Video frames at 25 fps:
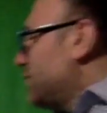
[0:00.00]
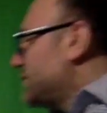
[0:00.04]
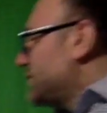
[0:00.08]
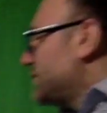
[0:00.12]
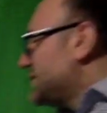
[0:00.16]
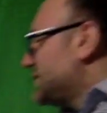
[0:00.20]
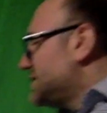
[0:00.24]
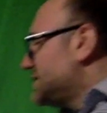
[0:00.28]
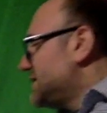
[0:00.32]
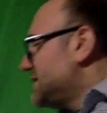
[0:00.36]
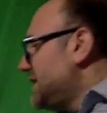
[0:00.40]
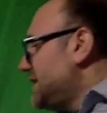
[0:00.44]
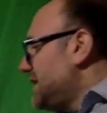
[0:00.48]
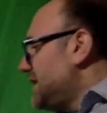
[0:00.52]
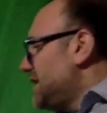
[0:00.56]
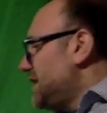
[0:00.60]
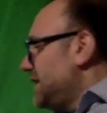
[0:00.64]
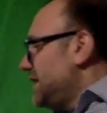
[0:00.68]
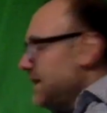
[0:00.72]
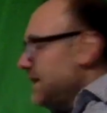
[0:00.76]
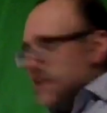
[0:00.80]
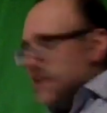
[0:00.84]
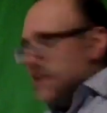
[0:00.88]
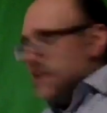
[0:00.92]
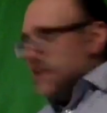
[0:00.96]

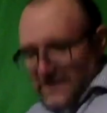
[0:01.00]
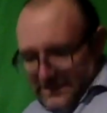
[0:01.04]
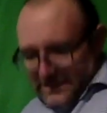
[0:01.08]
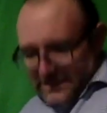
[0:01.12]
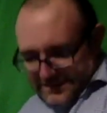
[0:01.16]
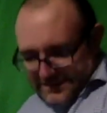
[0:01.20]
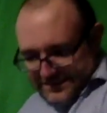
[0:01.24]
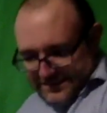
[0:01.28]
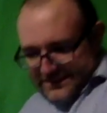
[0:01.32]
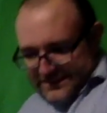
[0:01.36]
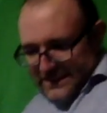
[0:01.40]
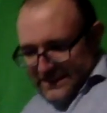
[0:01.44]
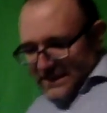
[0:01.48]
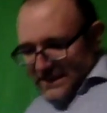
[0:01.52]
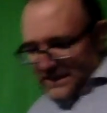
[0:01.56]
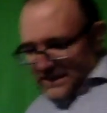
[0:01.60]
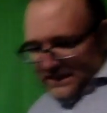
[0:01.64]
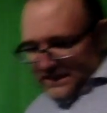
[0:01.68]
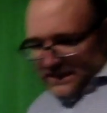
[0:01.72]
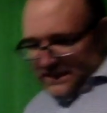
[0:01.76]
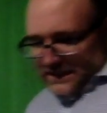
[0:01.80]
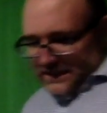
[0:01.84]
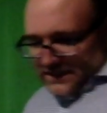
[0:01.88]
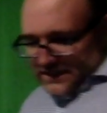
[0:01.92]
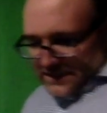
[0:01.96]
C, it's
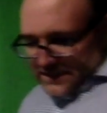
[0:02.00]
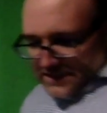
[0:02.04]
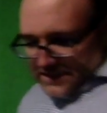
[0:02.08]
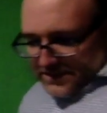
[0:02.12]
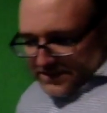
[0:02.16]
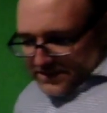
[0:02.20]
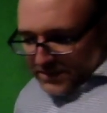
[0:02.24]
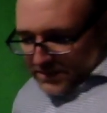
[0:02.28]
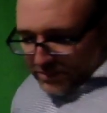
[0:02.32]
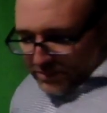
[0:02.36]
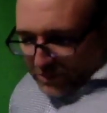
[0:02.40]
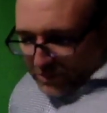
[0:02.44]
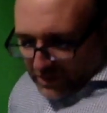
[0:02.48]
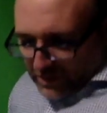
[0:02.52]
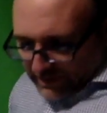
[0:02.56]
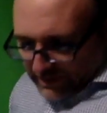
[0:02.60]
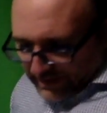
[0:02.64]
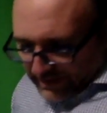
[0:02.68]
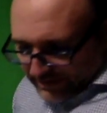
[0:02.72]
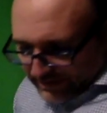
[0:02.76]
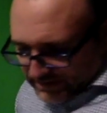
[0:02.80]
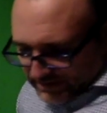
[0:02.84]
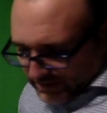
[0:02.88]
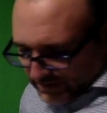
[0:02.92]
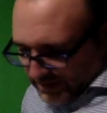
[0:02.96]
stating the plot
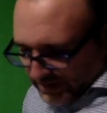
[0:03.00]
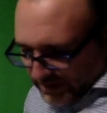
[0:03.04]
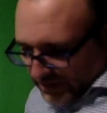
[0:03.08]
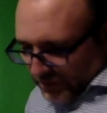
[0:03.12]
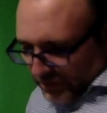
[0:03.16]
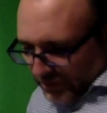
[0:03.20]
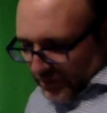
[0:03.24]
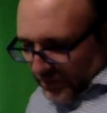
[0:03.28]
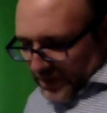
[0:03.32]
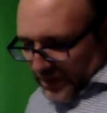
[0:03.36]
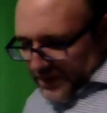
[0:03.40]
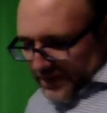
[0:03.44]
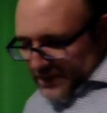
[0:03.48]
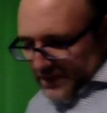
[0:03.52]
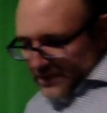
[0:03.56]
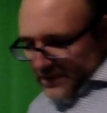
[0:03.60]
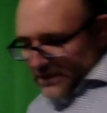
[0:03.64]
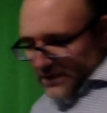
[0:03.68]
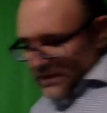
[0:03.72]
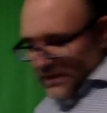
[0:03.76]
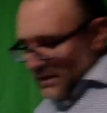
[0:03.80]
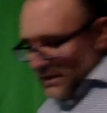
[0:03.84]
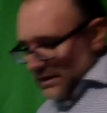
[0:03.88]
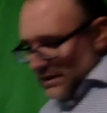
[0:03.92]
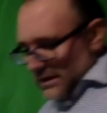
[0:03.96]
has to be
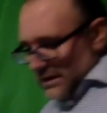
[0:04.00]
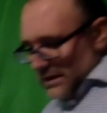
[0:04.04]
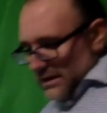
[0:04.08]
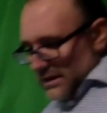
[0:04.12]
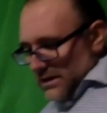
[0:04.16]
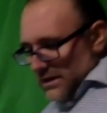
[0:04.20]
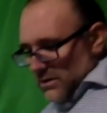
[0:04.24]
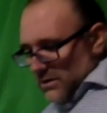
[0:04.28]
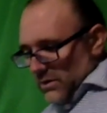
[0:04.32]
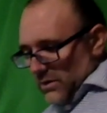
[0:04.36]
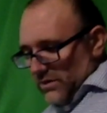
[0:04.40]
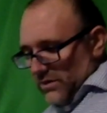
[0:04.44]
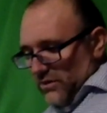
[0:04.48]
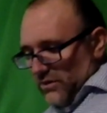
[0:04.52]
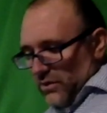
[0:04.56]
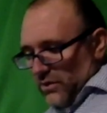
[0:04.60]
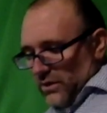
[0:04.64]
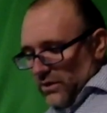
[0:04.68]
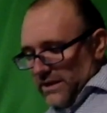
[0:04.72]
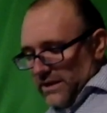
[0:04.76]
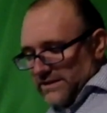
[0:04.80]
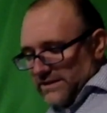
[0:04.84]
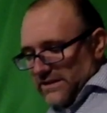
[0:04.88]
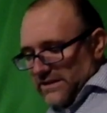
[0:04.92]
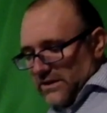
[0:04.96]
created with
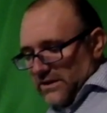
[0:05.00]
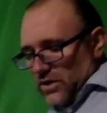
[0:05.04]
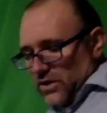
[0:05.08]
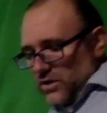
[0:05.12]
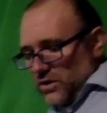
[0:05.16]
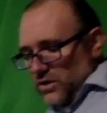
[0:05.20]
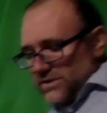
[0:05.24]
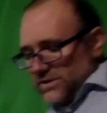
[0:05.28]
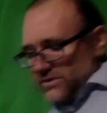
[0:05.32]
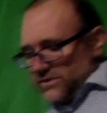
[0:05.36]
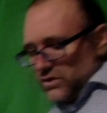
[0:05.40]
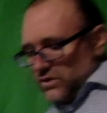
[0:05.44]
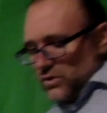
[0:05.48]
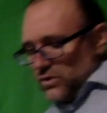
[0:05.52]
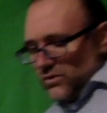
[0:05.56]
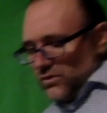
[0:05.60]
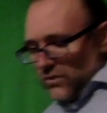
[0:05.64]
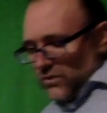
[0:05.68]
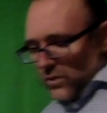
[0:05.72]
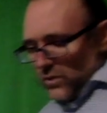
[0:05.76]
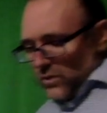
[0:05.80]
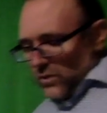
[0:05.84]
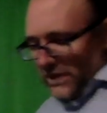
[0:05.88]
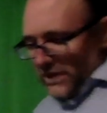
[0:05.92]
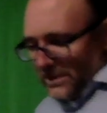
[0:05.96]
fertilizer at a cost of
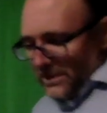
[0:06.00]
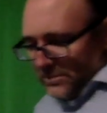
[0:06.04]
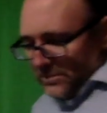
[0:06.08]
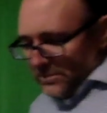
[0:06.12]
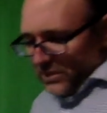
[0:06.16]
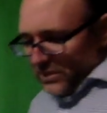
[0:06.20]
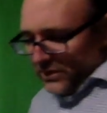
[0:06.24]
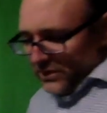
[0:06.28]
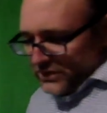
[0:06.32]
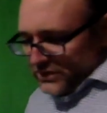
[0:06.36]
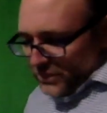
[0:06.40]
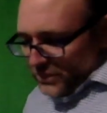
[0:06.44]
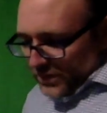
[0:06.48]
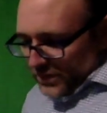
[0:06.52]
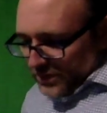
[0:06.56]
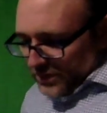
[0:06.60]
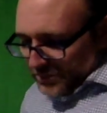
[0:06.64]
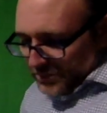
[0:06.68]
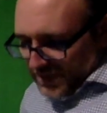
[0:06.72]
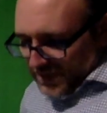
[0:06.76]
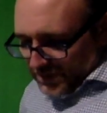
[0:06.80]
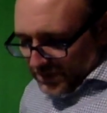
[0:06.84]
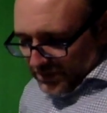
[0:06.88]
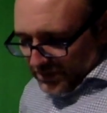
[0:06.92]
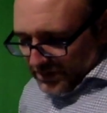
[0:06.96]
$2.40 per square
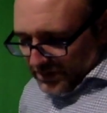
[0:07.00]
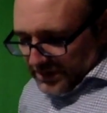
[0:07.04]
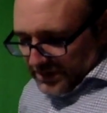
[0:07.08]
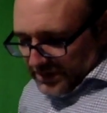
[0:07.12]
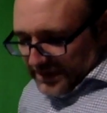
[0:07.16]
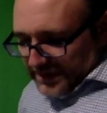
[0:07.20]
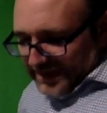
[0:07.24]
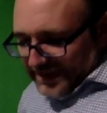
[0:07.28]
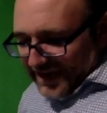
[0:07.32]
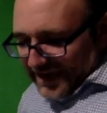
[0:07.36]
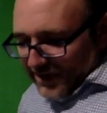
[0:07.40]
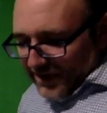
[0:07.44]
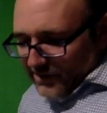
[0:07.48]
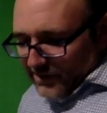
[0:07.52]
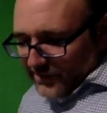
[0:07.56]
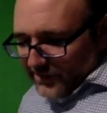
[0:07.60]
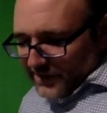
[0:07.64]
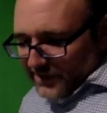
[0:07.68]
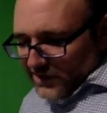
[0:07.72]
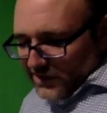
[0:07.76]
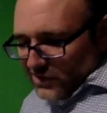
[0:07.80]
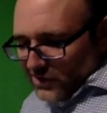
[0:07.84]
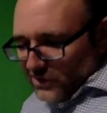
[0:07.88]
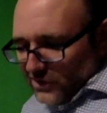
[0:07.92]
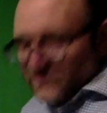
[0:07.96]
meter. Calculate the
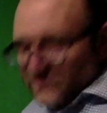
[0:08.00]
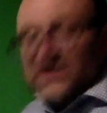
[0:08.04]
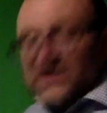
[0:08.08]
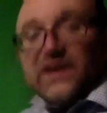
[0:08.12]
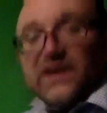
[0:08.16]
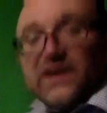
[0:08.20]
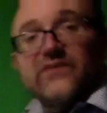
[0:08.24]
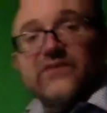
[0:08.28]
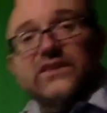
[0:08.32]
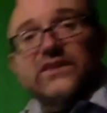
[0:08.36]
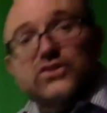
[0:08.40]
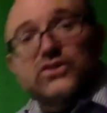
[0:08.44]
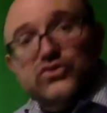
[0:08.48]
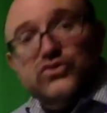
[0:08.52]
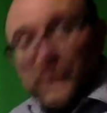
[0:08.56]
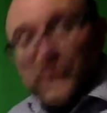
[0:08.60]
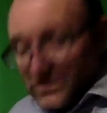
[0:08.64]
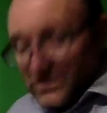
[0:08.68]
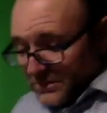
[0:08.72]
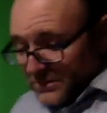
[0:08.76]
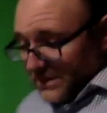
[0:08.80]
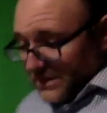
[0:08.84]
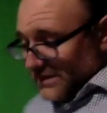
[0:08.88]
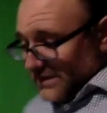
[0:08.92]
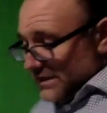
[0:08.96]
cost of the
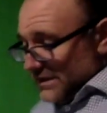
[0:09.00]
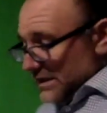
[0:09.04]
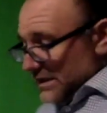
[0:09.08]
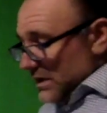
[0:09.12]
treatment.